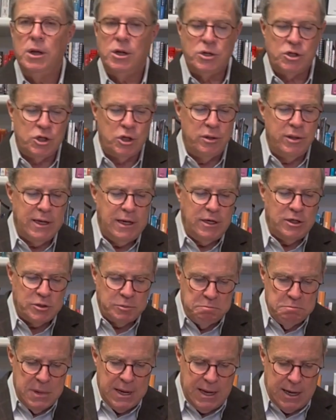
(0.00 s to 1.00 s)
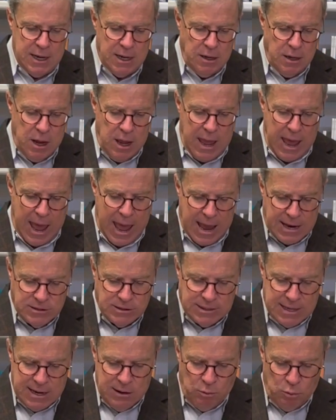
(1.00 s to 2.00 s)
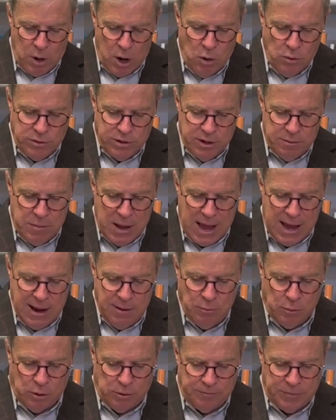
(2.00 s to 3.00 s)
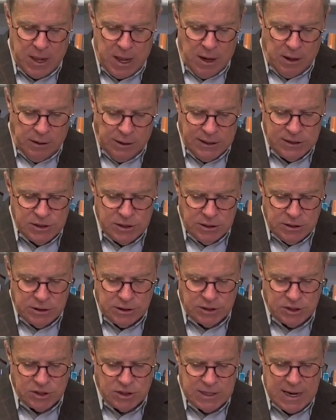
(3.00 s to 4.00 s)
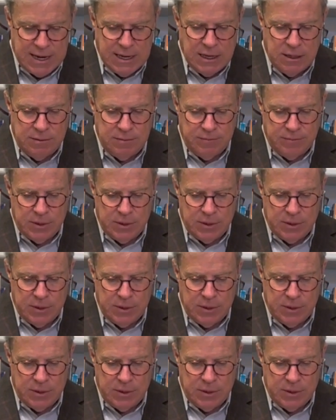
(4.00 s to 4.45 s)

to these men as they wrote the Bible. Listen to 2